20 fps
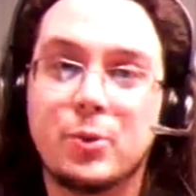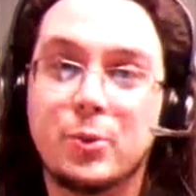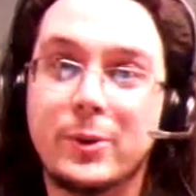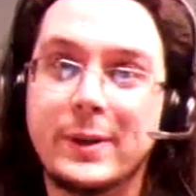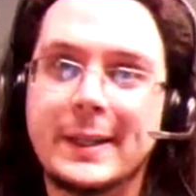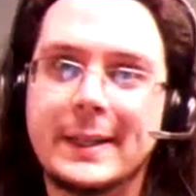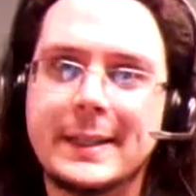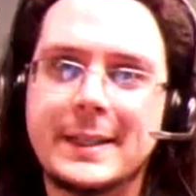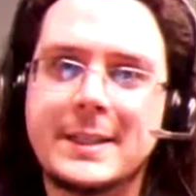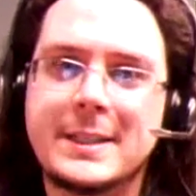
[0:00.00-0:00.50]

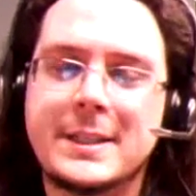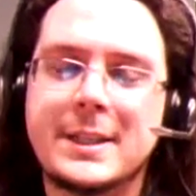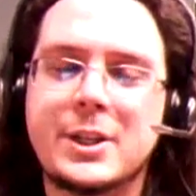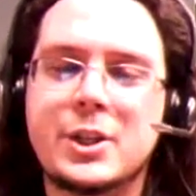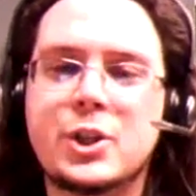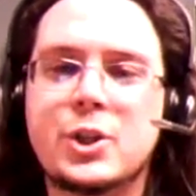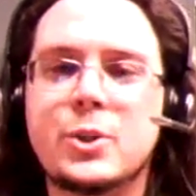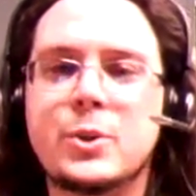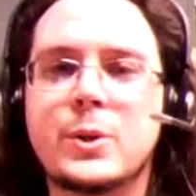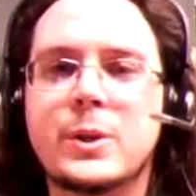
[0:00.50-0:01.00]
realistic
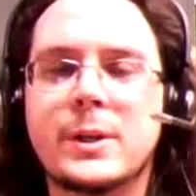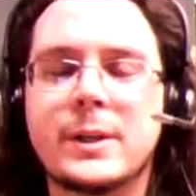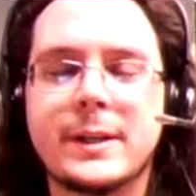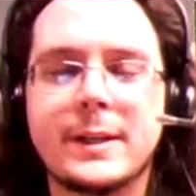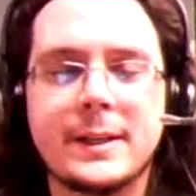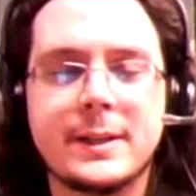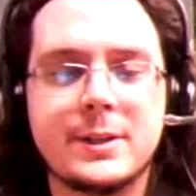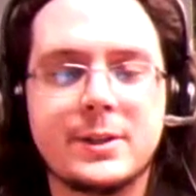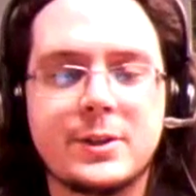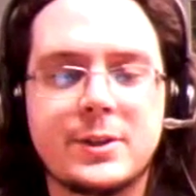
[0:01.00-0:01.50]
shooter
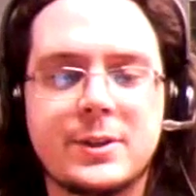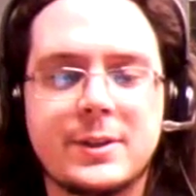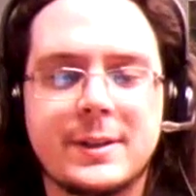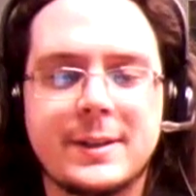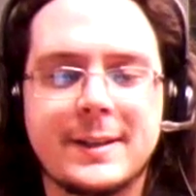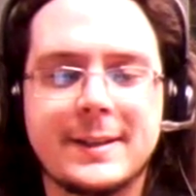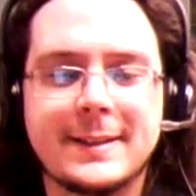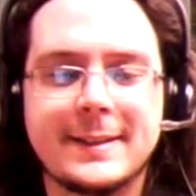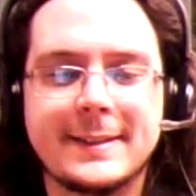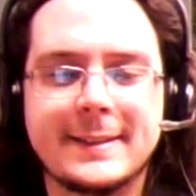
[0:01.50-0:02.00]

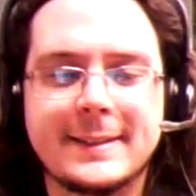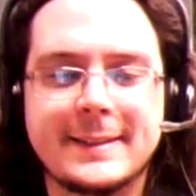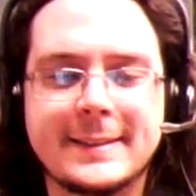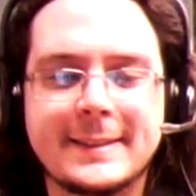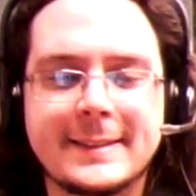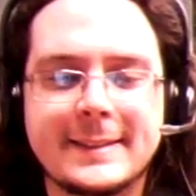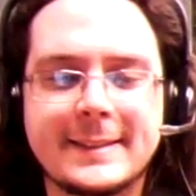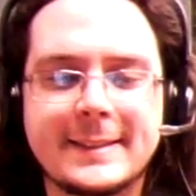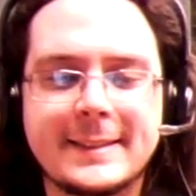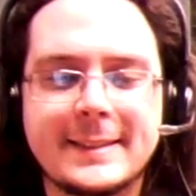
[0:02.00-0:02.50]
is
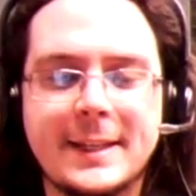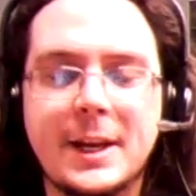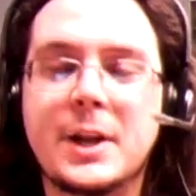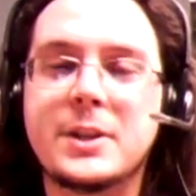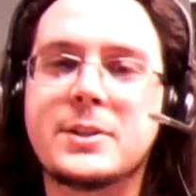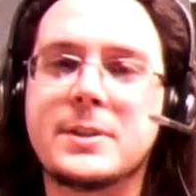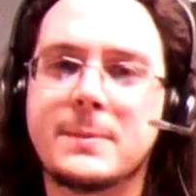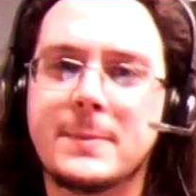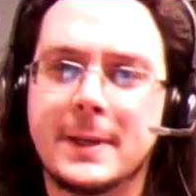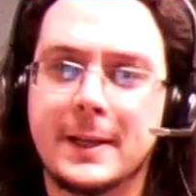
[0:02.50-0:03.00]

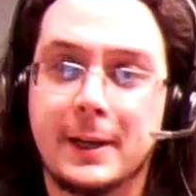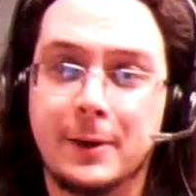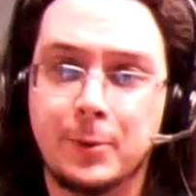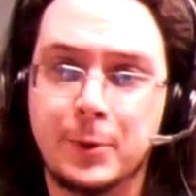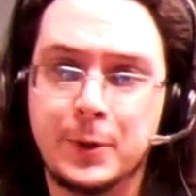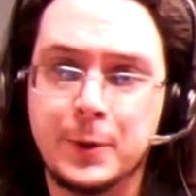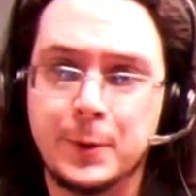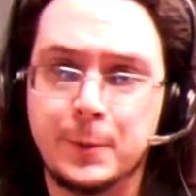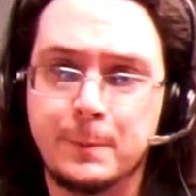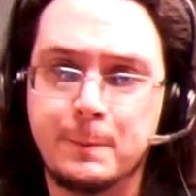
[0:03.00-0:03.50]
not something I
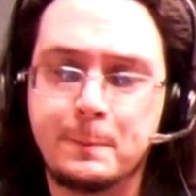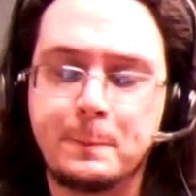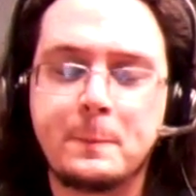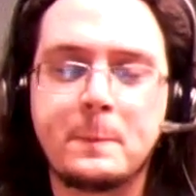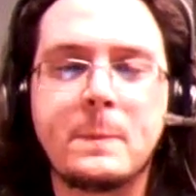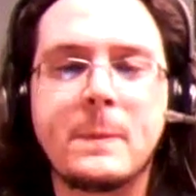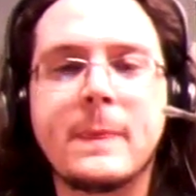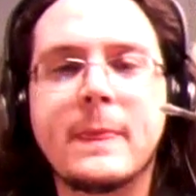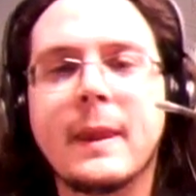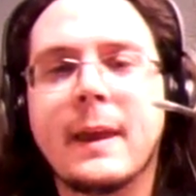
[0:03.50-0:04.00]
would do.
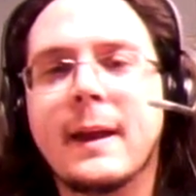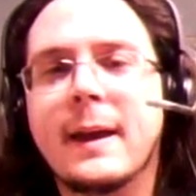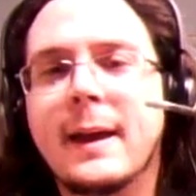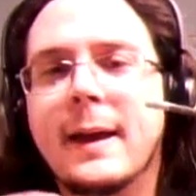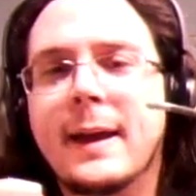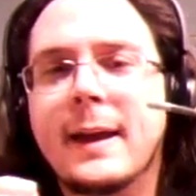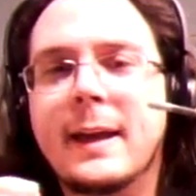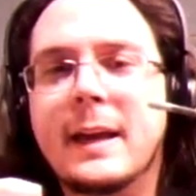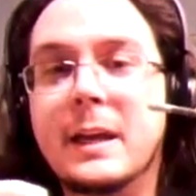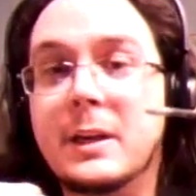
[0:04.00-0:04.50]

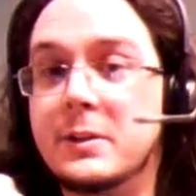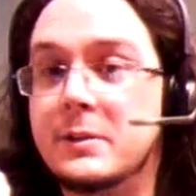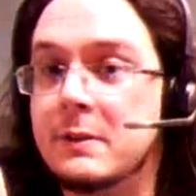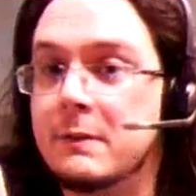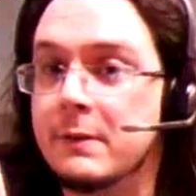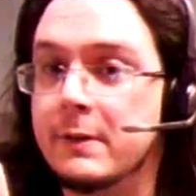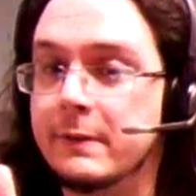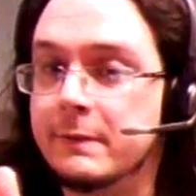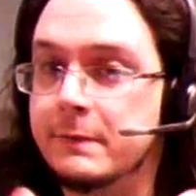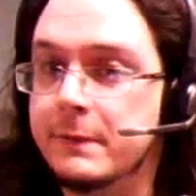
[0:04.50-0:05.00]
It is
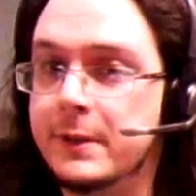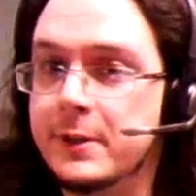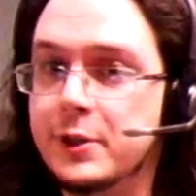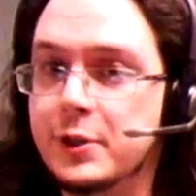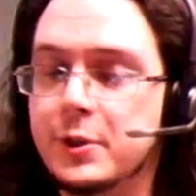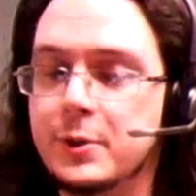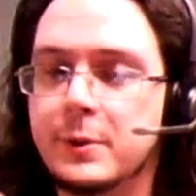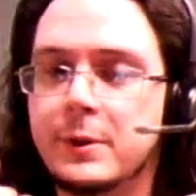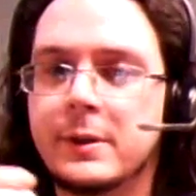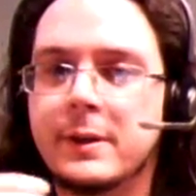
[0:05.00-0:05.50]
a very fun
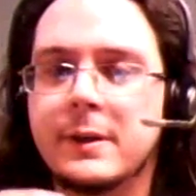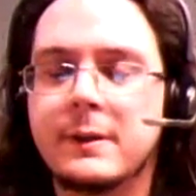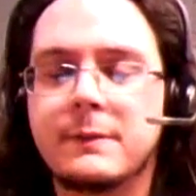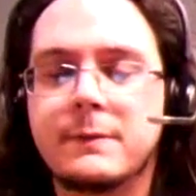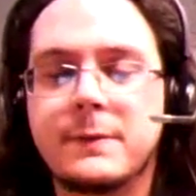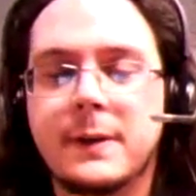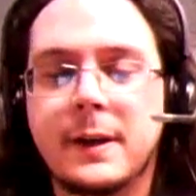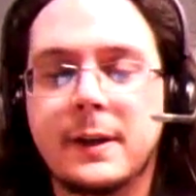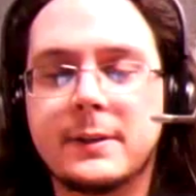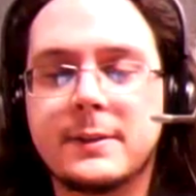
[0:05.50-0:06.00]
shooter, and
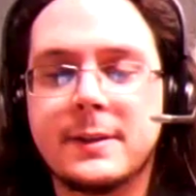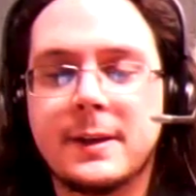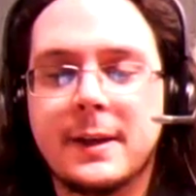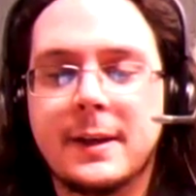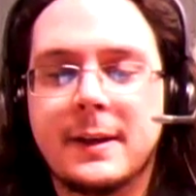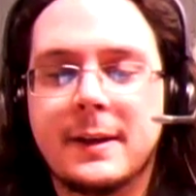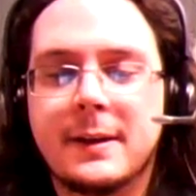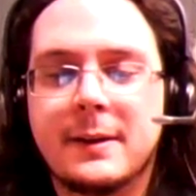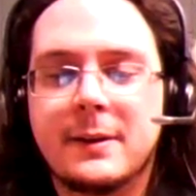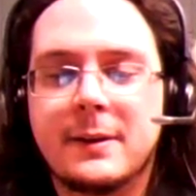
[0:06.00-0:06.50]
in fact,
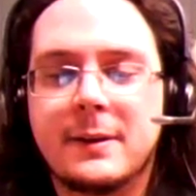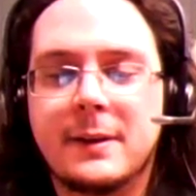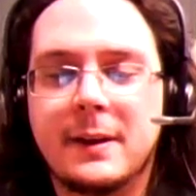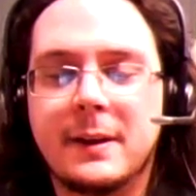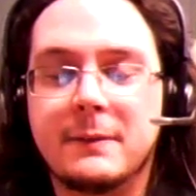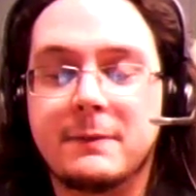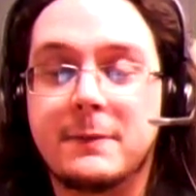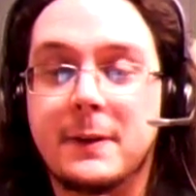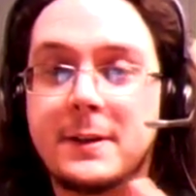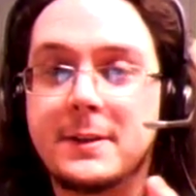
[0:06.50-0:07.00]

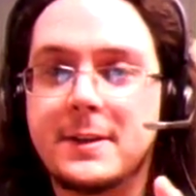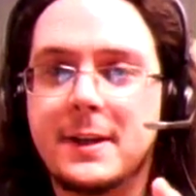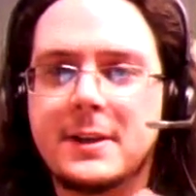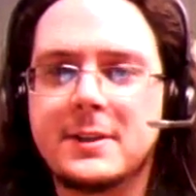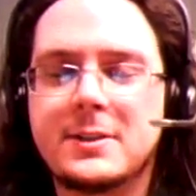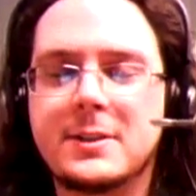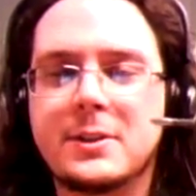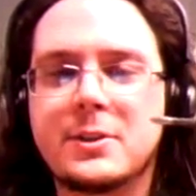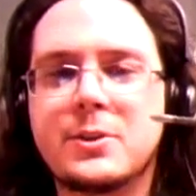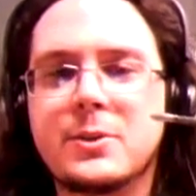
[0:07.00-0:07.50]
a
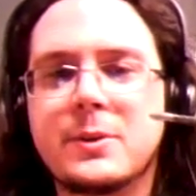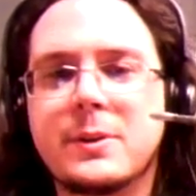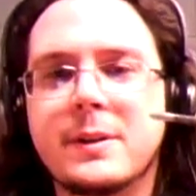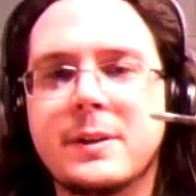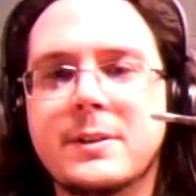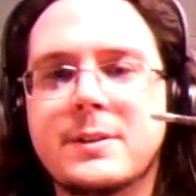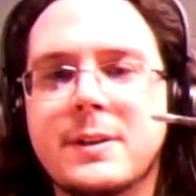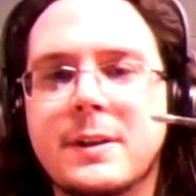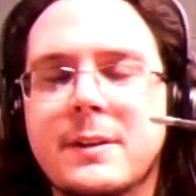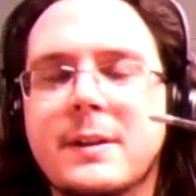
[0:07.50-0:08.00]
fantastic shooter,
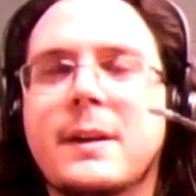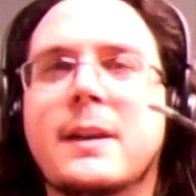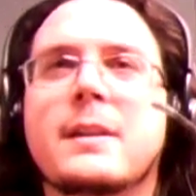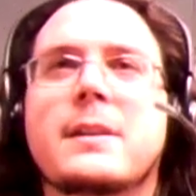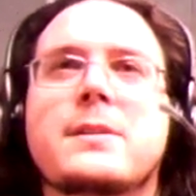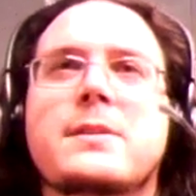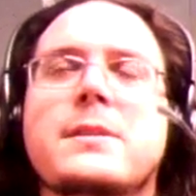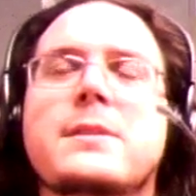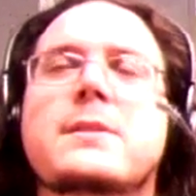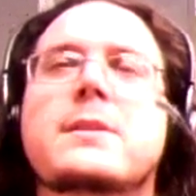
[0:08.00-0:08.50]
I'd say. The,
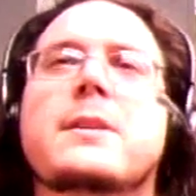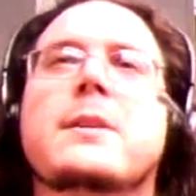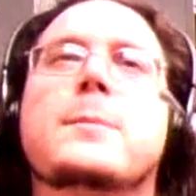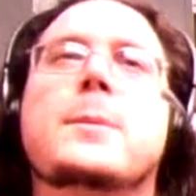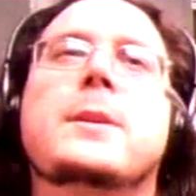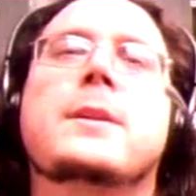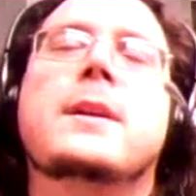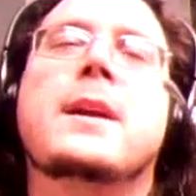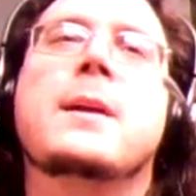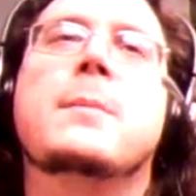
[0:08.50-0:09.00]
let, let's talk
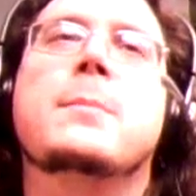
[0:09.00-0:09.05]
about the